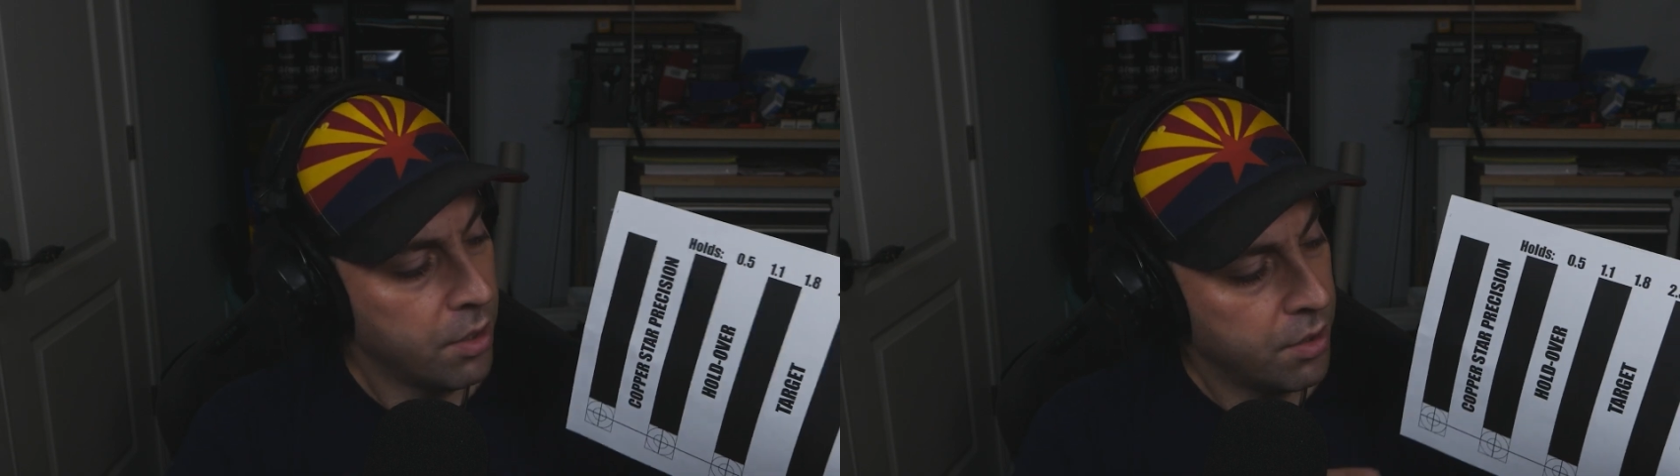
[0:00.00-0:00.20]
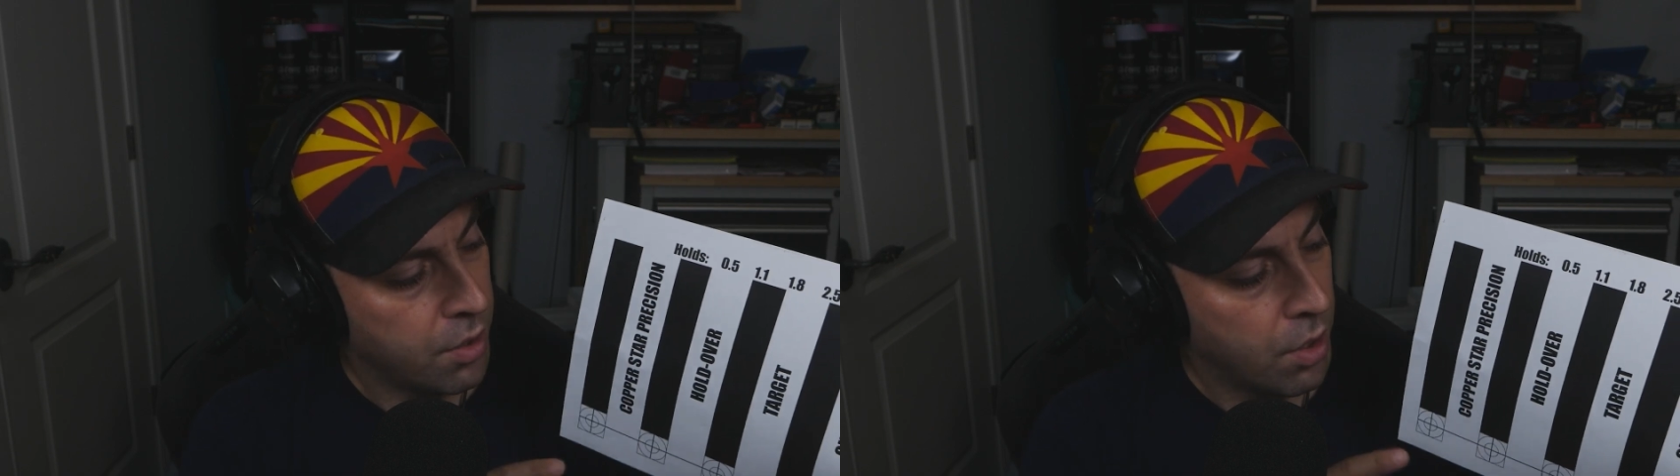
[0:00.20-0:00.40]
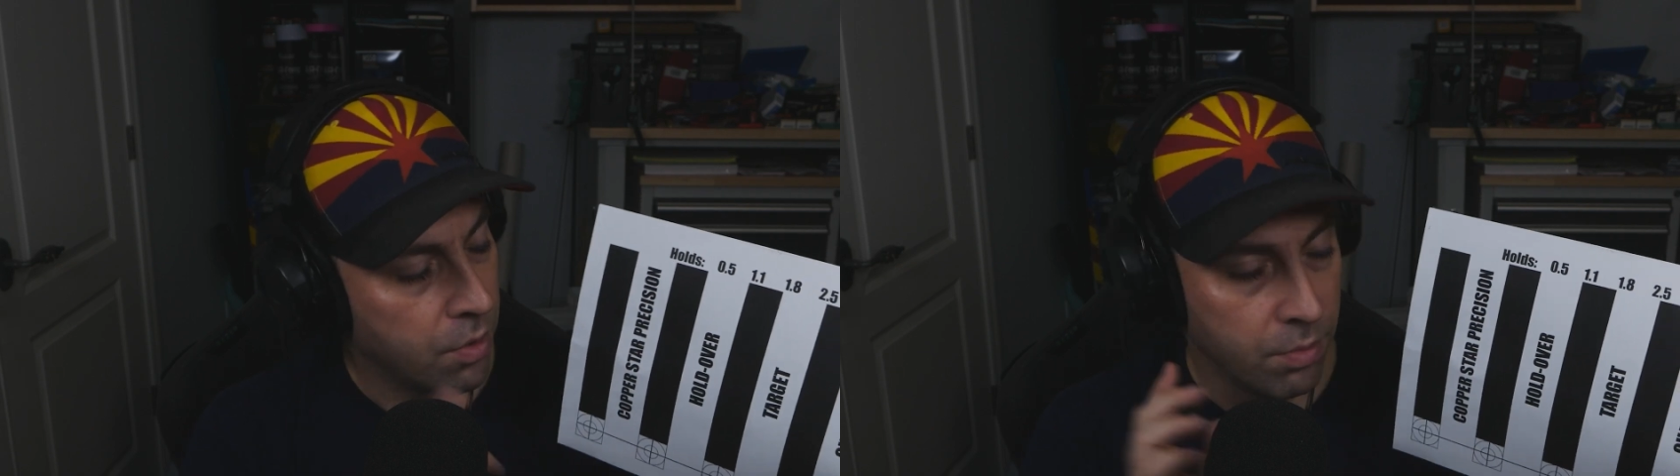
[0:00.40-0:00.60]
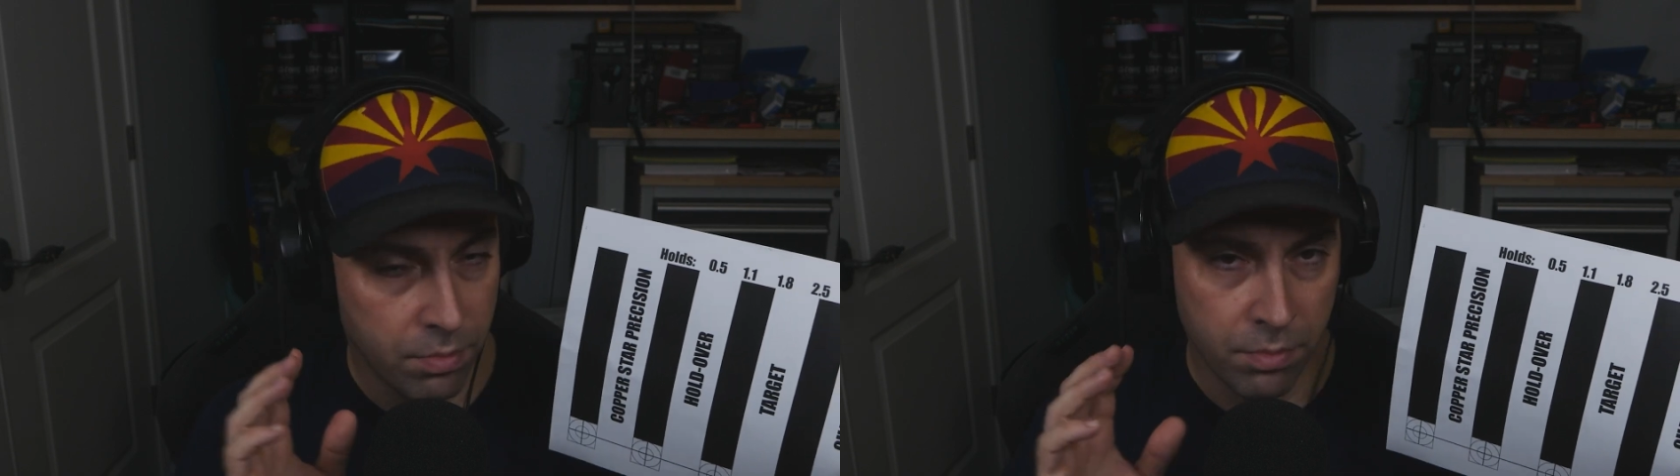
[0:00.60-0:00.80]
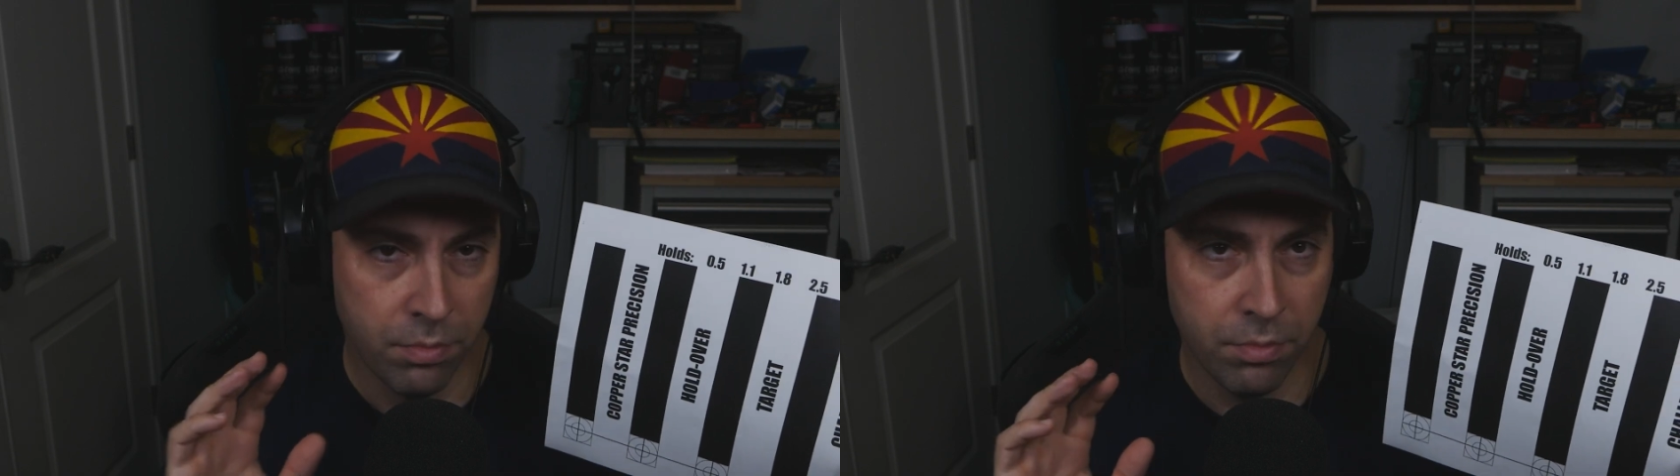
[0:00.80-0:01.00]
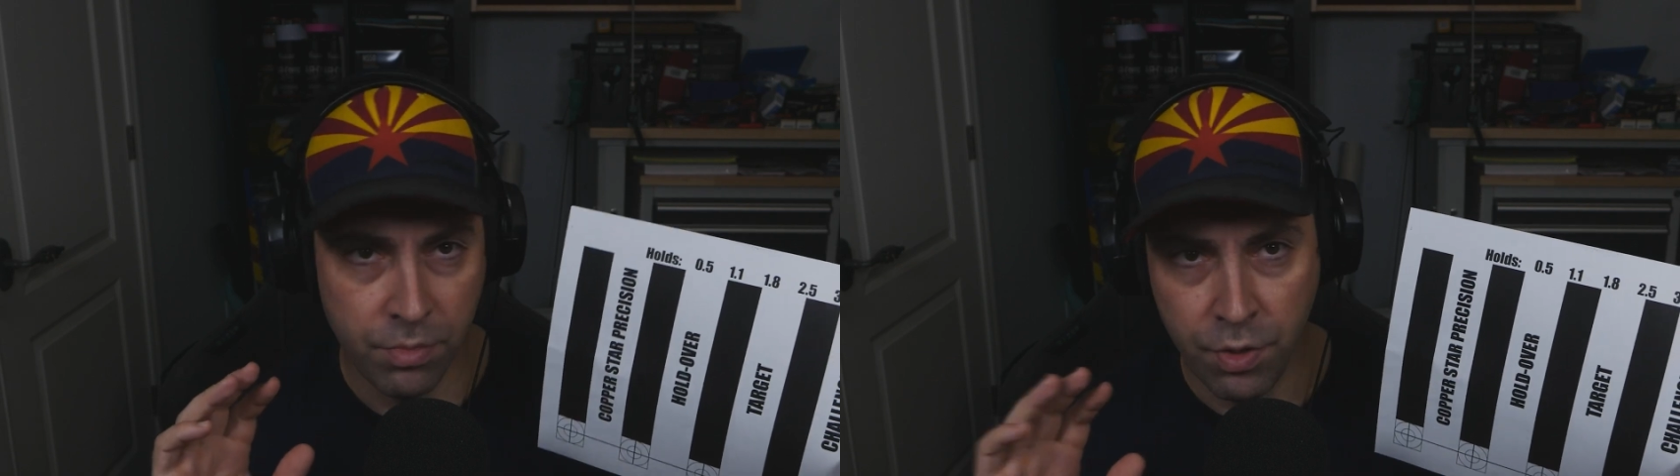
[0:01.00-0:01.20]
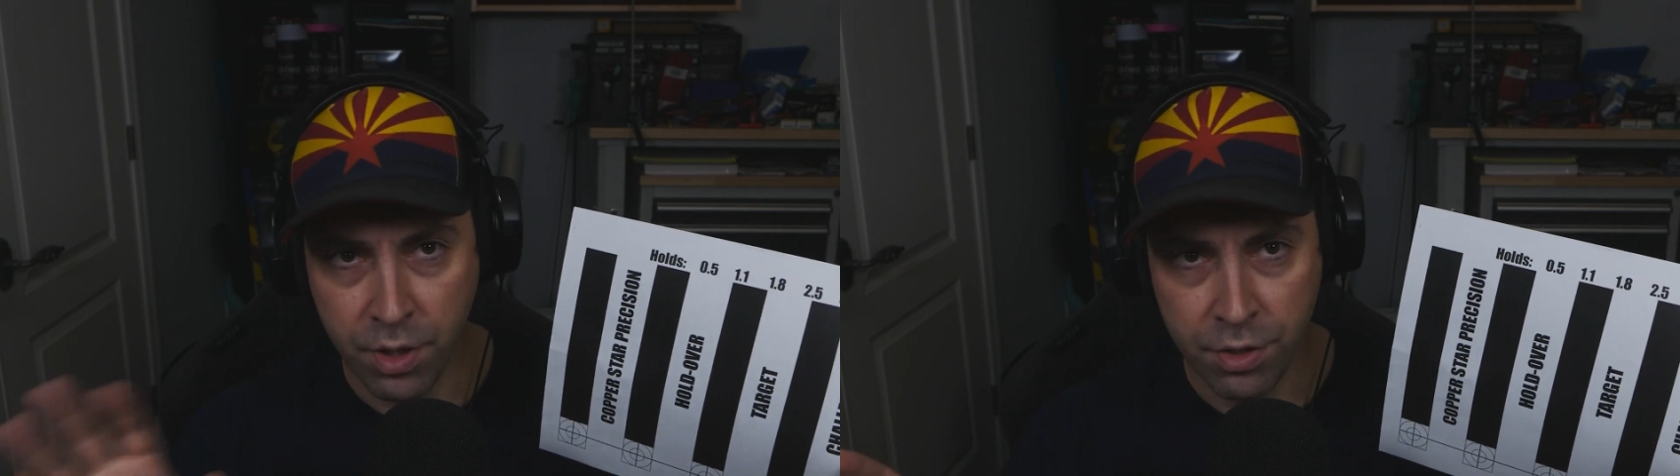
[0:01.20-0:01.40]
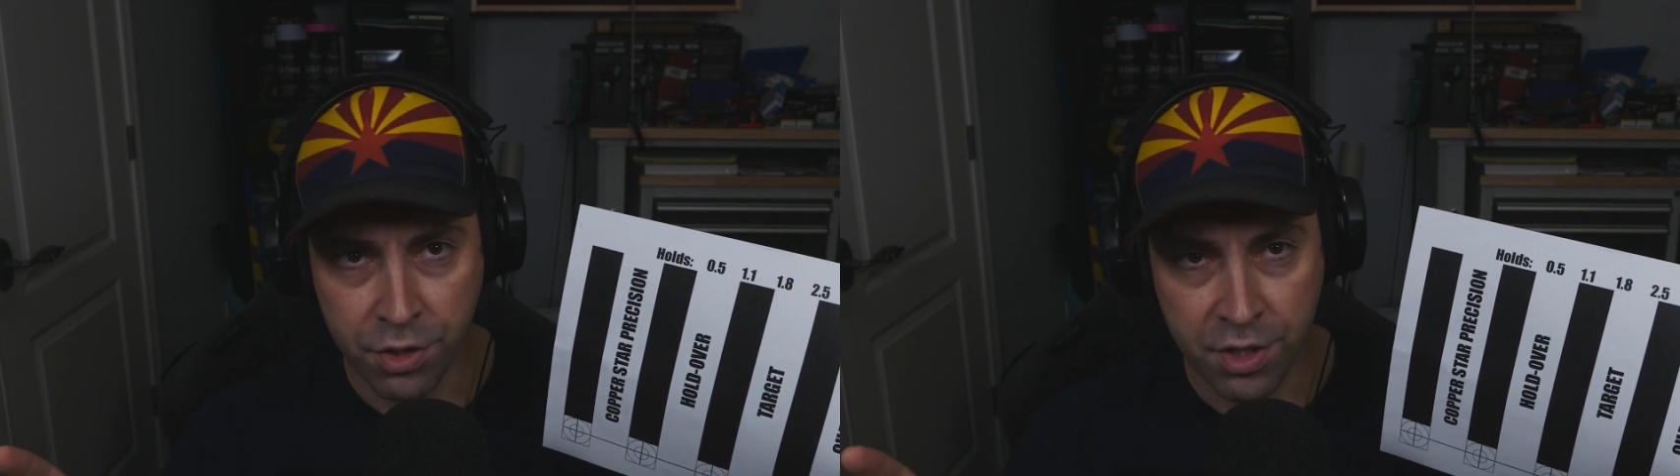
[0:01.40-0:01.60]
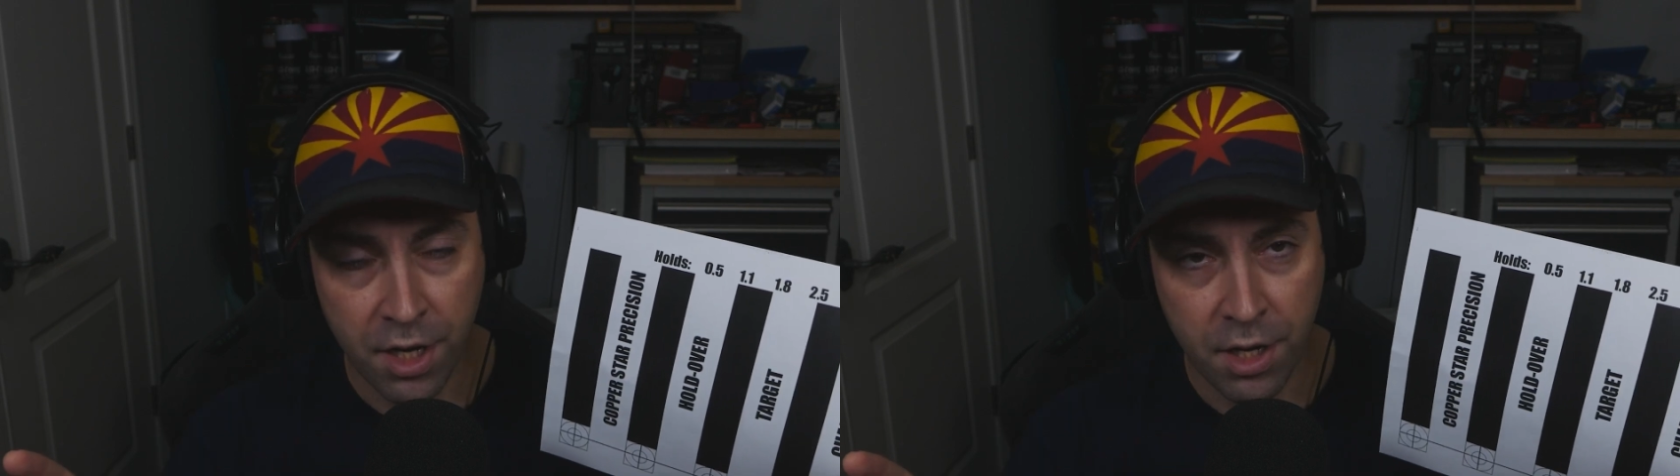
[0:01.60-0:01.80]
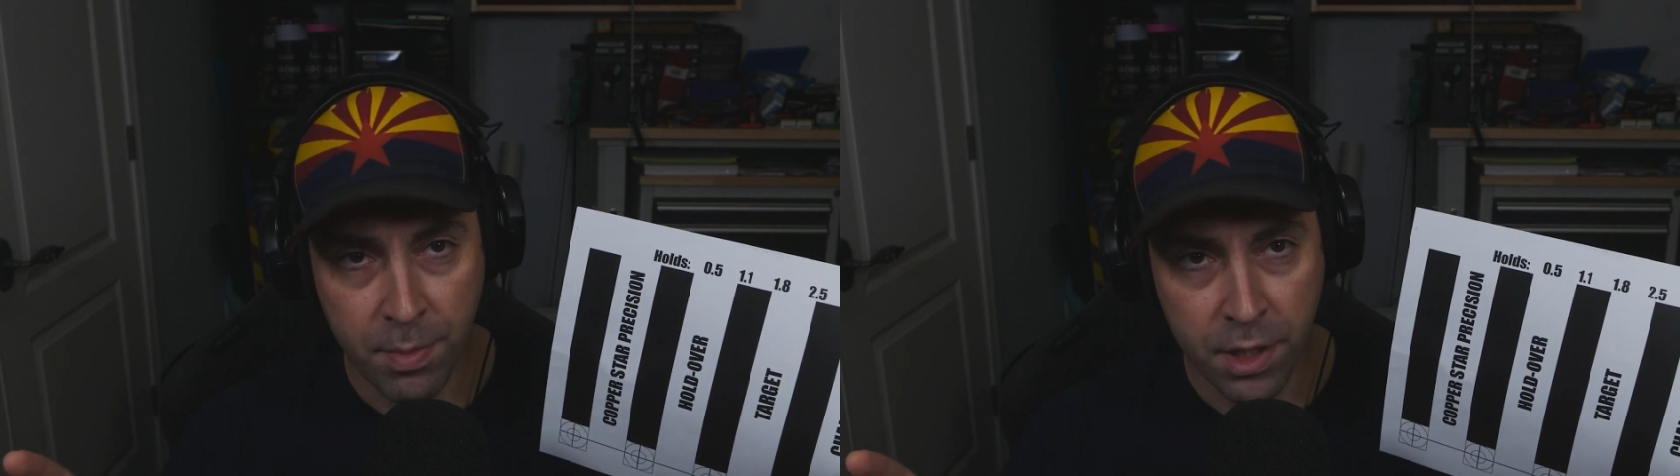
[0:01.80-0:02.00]
So you can just send
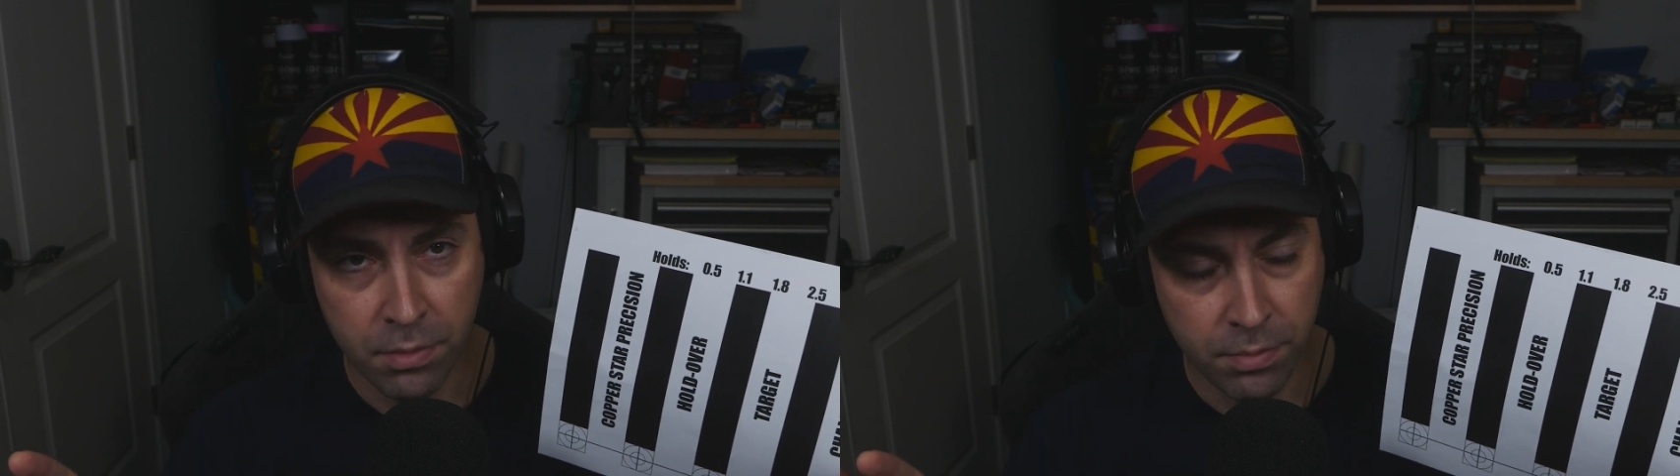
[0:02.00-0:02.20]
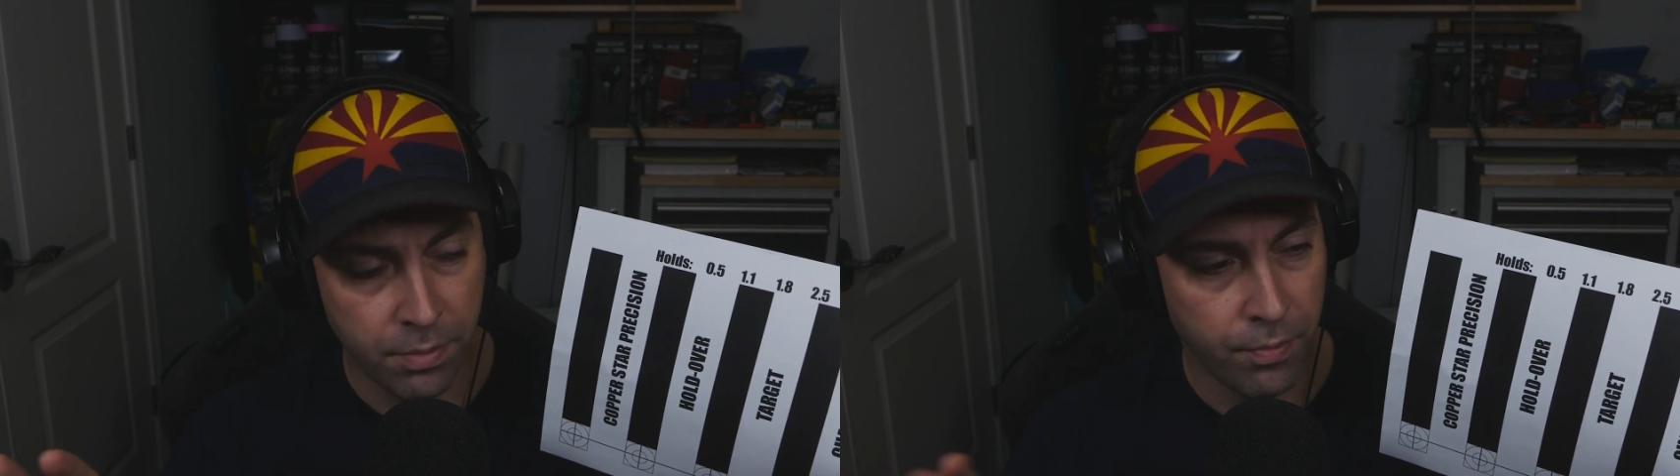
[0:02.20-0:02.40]
an email,